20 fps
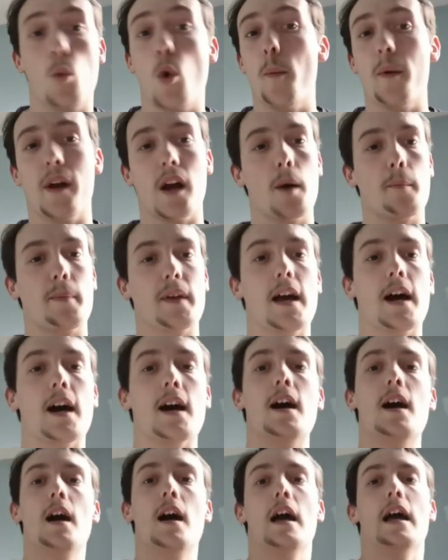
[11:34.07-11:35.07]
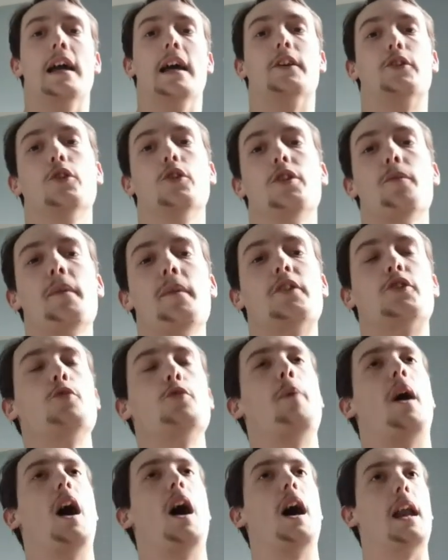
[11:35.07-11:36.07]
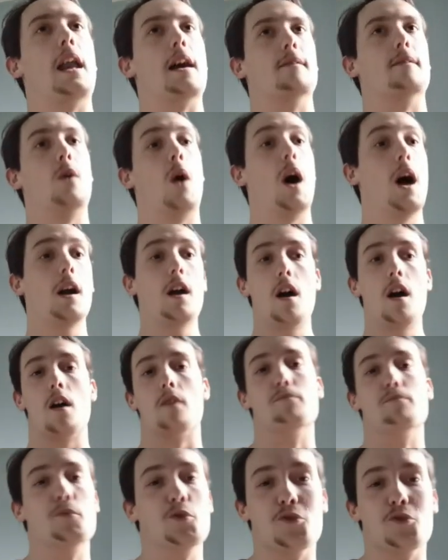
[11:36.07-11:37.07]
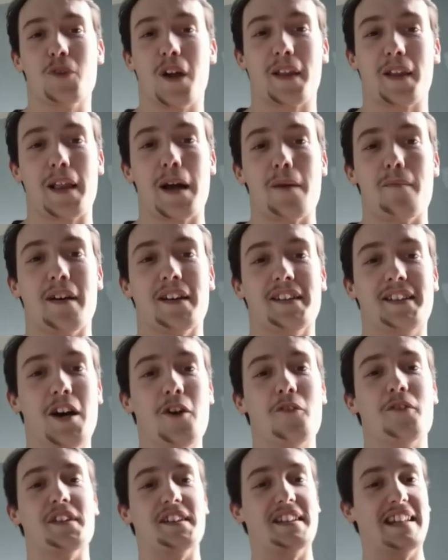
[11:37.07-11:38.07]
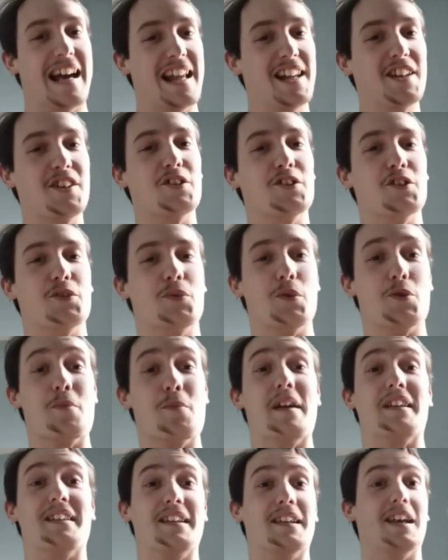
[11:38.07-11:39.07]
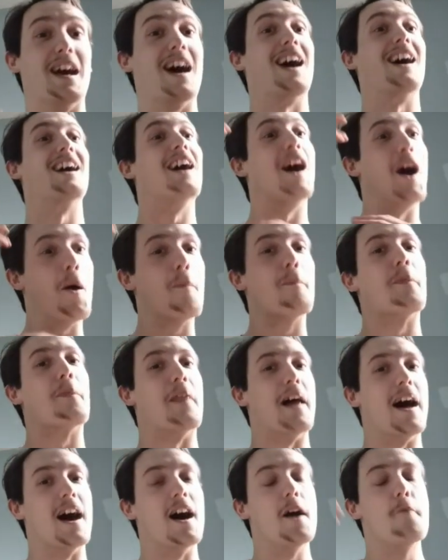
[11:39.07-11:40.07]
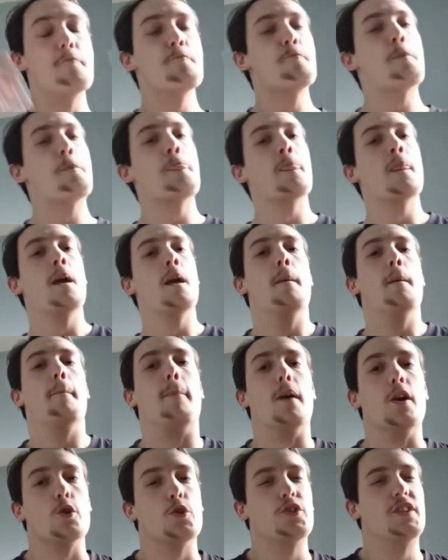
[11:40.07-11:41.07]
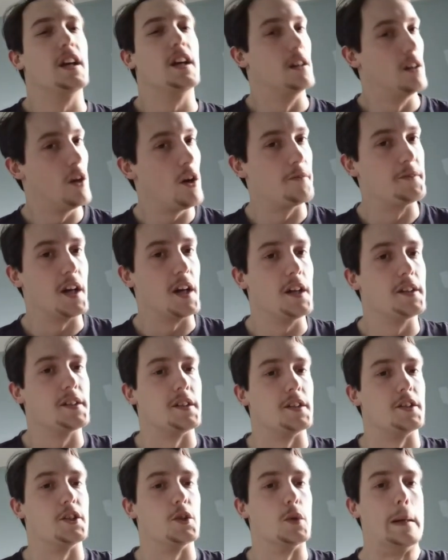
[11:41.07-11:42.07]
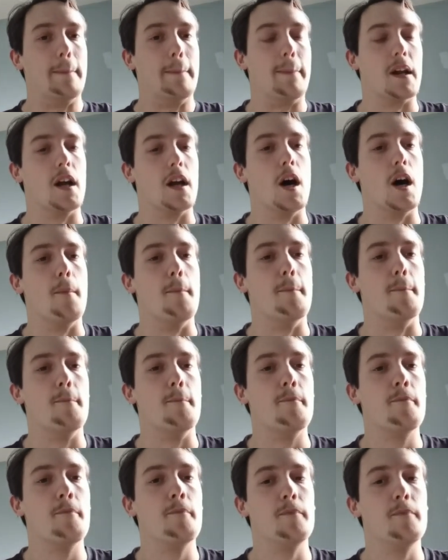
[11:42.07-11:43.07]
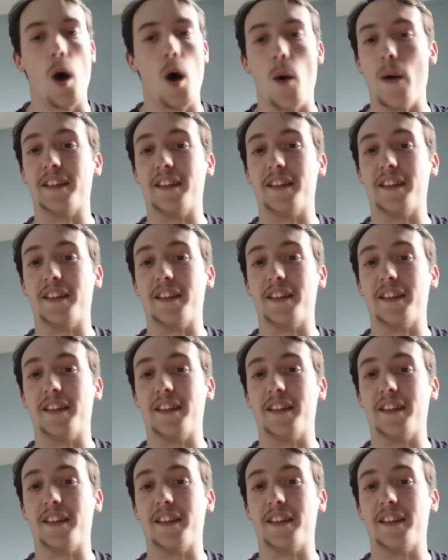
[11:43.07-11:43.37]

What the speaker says: Warming up, yeah. It's not something super high level. I can't move like that myself. It's the elegance which makes it up there. But you'll see a lot of dancers do it. But no,